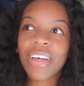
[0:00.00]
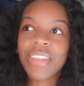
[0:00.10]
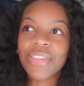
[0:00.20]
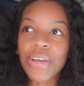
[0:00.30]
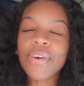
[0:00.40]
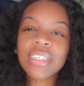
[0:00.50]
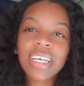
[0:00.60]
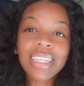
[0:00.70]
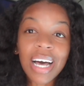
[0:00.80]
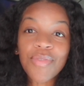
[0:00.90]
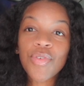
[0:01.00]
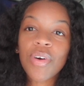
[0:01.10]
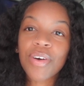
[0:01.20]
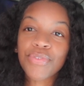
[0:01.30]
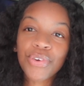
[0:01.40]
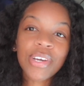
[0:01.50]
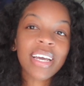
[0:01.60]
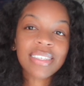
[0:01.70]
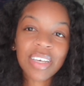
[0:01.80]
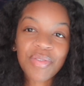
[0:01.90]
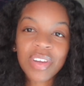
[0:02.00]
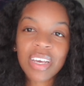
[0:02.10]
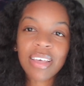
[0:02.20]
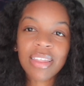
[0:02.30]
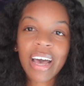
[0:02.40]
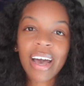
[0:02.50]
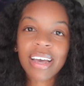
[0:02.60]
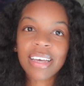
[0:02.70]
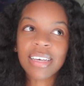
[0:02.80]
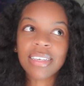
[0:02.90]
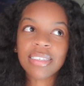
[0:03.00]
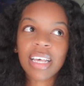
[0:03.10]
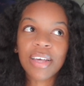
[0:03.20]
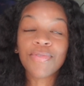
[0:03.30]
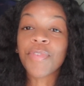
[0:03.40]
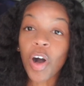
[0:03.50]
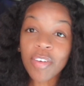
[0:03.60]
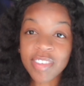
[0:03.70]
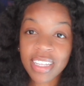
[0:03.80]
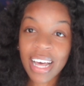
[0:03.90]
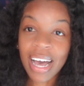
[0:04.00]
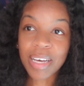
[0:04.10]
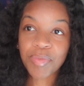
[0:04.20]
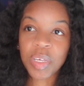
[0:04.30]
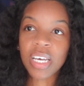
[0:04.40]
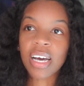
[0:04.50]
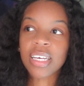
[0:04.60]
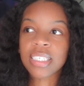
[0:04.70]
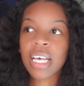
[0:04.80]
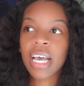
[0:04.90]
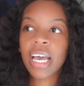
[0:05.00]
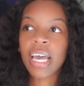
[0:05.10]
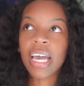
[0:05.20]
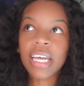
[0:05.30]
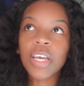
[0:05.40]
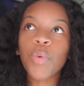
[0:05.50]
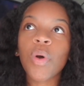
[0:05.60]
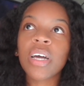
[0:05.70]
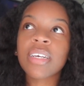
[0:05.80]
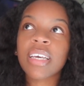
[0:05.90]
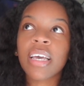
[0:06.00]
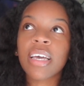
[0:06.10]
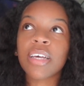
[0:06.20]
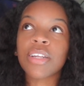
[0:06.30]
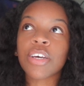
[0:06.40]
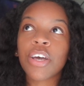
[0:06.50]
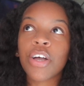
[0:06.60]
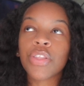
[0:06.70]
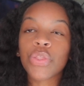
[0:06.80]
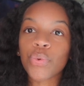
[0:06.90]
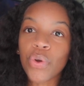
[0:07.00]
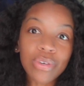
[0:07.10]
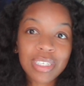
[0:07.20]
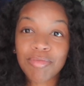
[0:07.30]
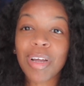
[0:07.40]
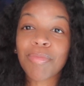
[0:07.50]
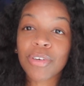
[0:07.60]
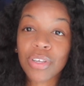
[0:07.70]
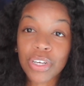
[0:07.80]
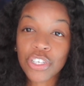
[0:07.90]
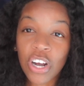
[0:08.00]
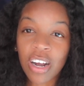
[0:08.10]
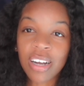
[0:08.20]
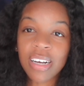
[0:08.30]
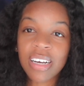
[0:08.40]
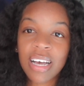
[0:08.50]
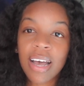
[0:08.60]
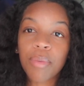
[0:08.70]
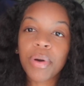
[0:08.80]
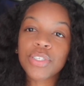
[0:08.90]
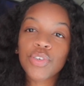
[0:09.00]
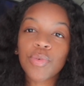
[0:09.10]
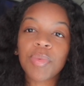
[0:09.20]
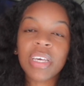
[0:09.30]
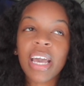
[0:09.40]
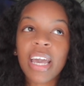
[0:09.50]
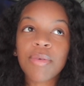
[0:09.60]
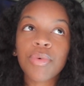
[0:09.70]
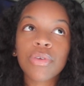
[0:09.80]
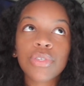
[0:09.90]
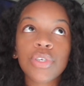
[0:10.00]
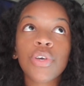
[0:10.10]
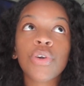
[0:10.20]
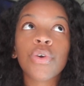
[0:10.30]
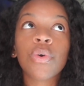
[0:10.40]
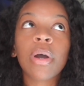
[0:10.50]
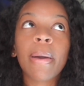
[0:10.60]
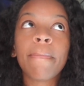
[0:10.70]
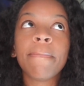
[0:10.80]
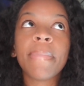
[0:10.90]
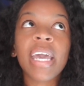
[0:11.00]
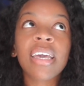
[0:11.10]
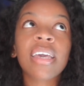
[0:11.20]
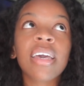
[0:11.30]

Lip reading: there is a level of creativity that is involved in that, because anyone can throw some numbers on a chart, but to be able to make